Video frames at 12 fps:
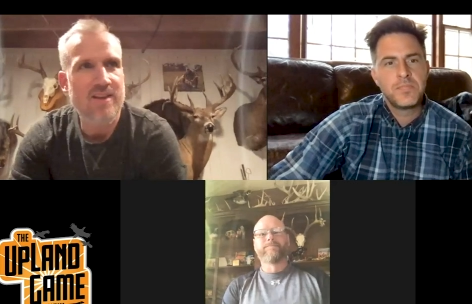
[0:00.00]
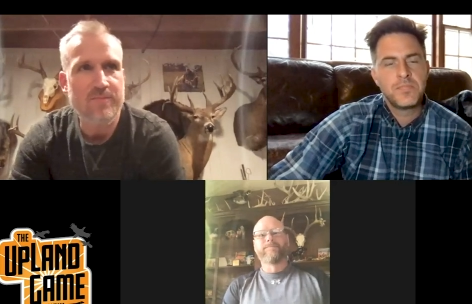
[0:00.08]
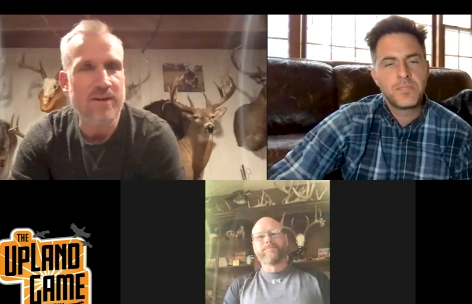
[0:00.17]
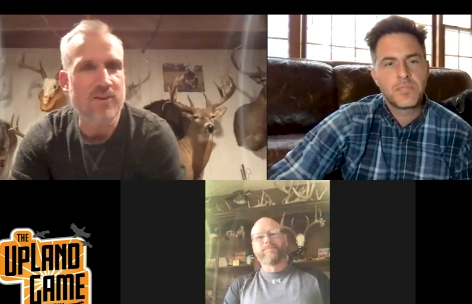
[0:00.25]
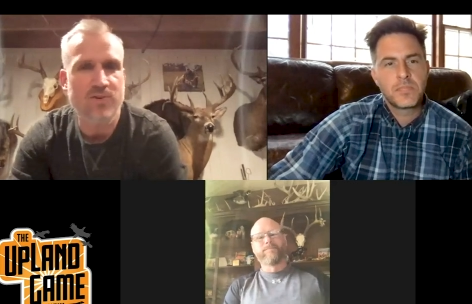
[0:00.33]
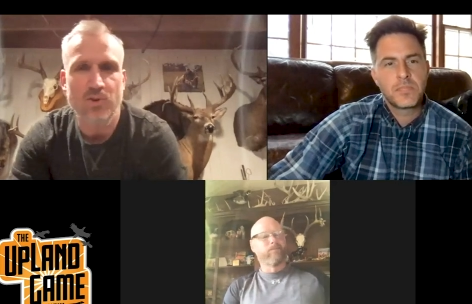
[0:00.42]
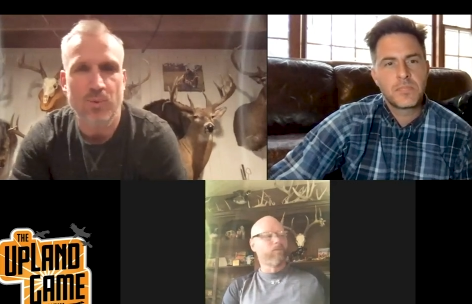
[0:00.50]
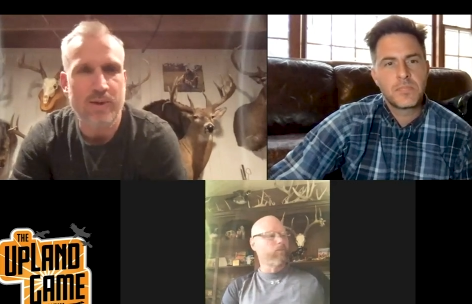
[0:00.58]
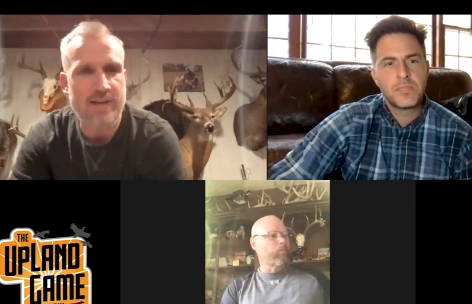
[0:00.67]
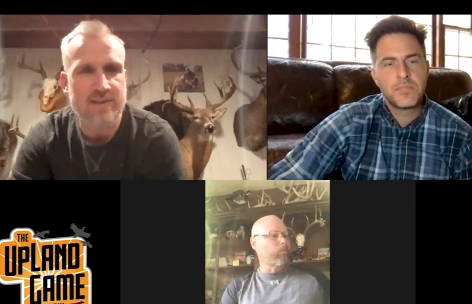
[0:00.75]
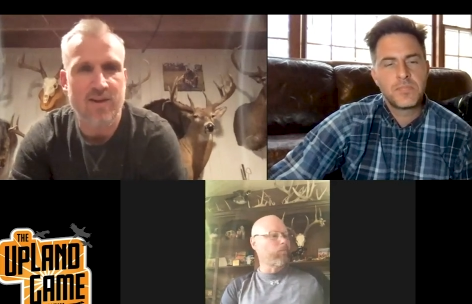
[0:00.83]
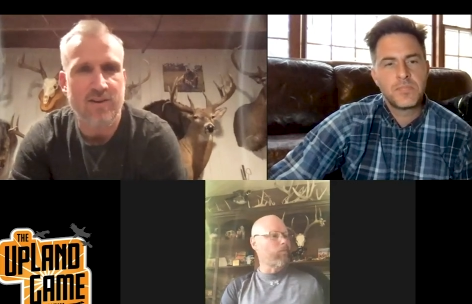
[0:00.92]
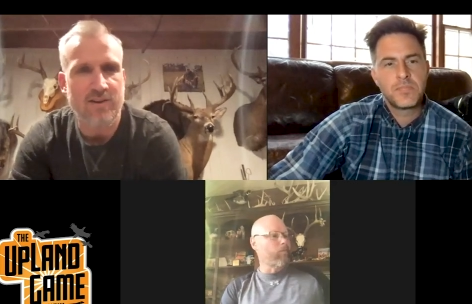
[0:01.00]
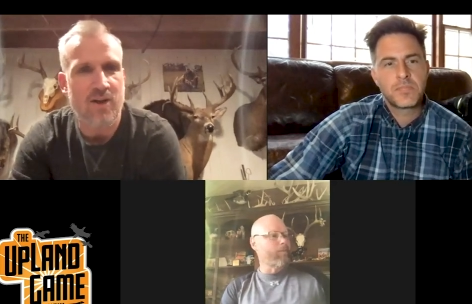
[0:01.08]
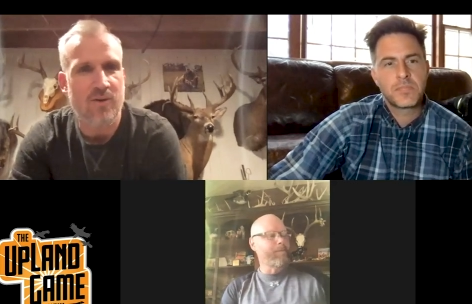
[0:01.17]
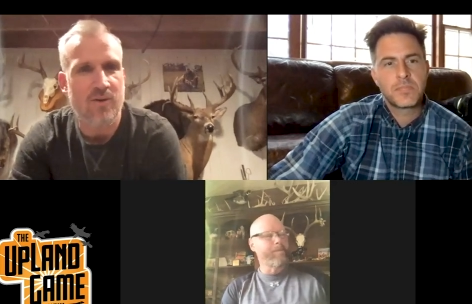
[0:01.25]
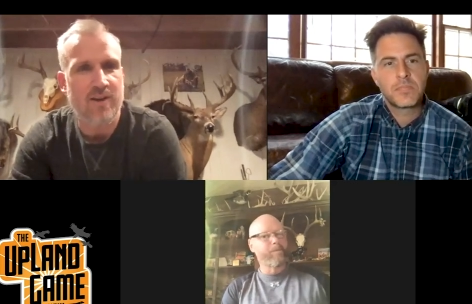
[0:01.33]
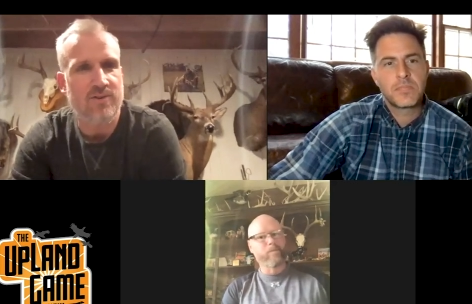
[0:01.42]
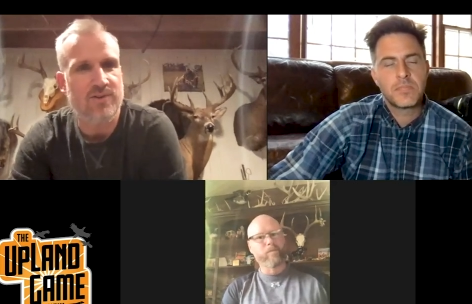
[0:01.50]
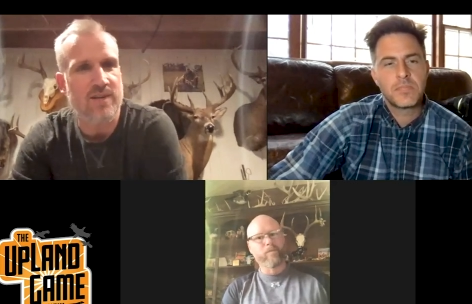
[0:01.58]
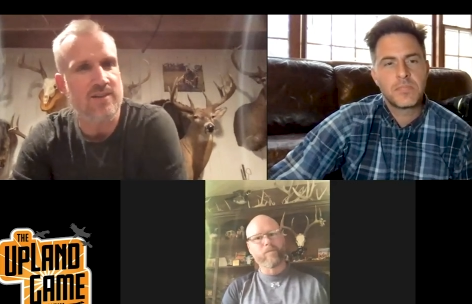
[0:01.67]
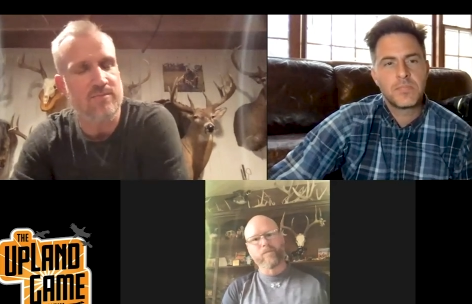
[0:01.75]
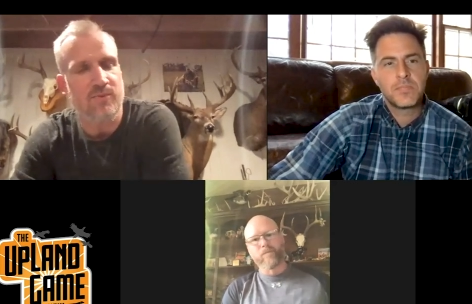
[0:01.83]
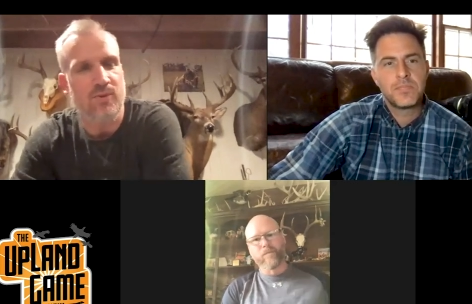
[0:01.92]
Speaker 1: spending two weeks out in Colorado
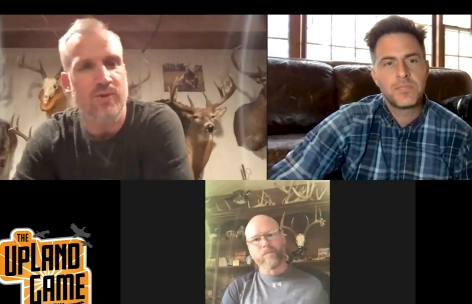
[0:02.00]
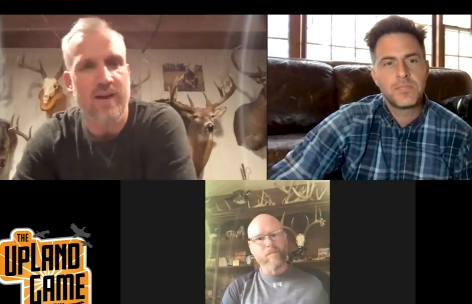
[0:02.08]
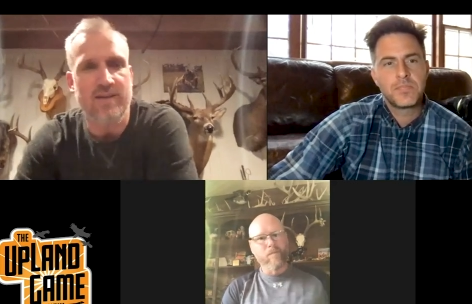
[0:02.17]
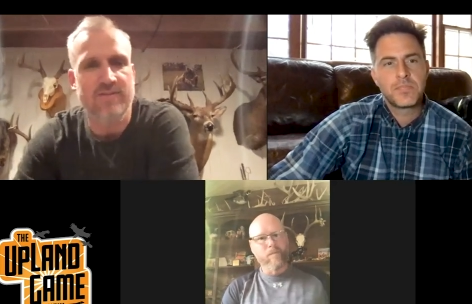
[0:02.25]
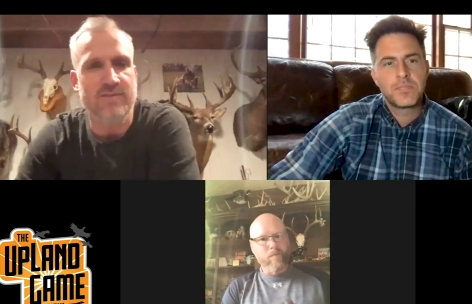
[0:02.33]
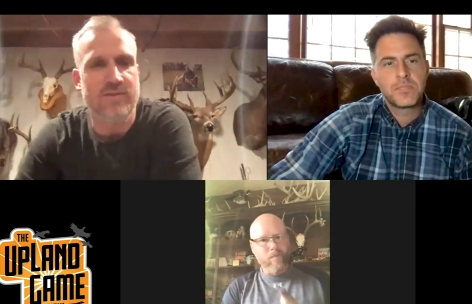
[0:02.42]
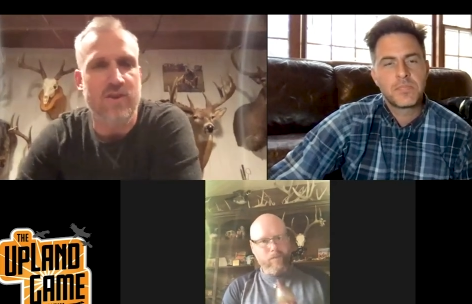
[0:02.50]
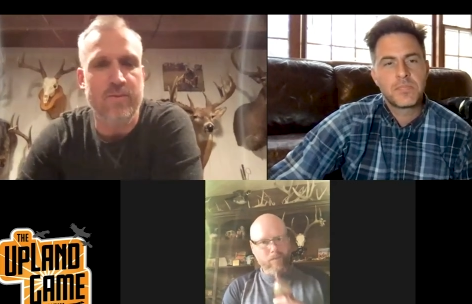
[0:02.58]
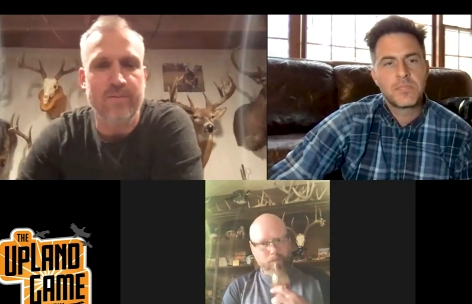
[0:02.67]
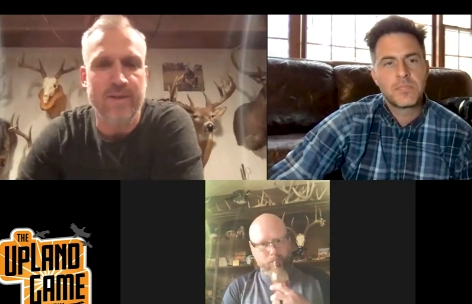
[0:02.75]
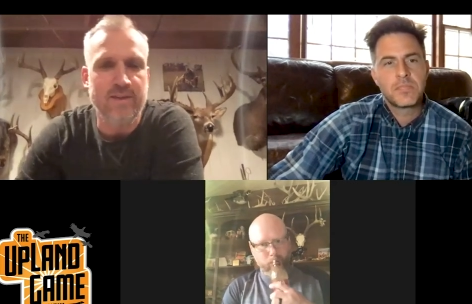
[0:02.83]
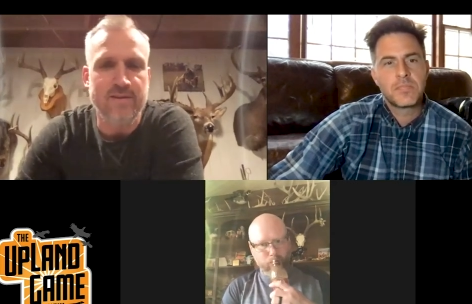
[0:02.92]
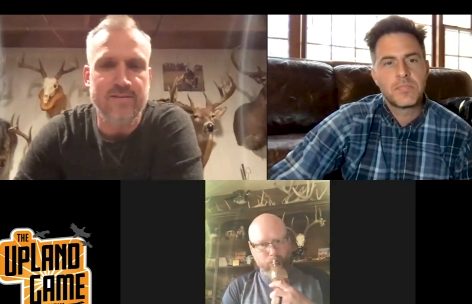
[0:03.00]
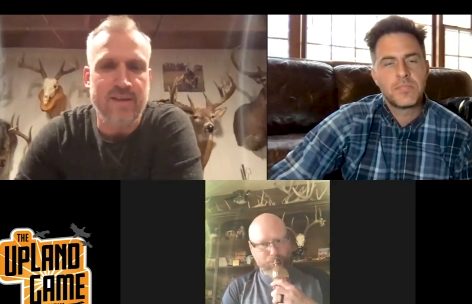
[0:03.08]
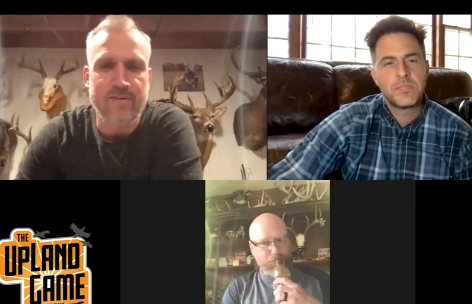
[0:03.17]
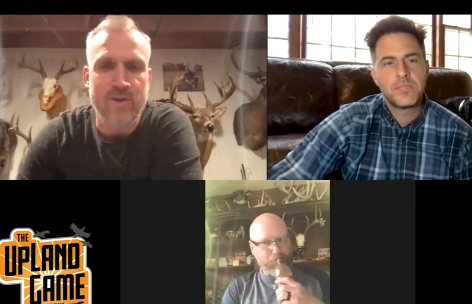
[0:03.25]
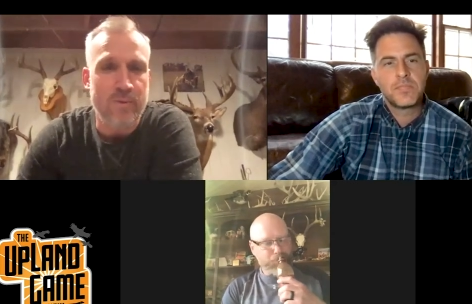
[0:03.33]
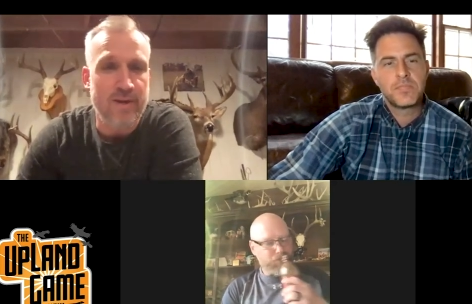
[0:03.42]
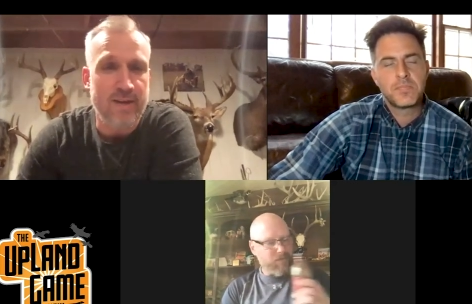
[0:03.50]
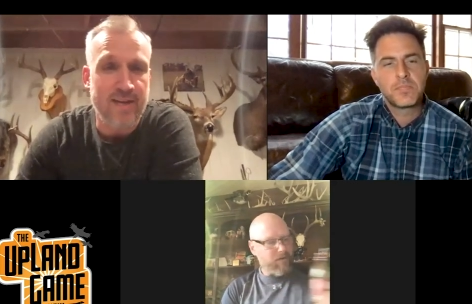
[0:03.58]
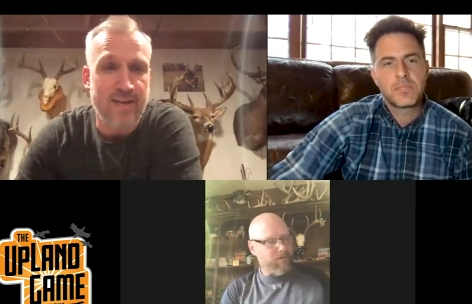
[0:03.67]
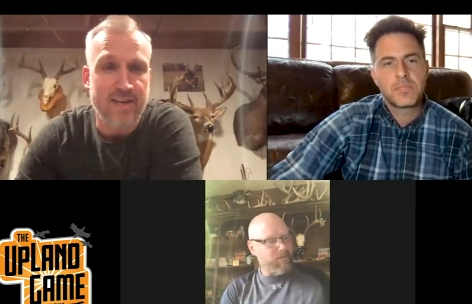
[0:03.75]
chasing blue grouse and ptarmigan, even though we didn't get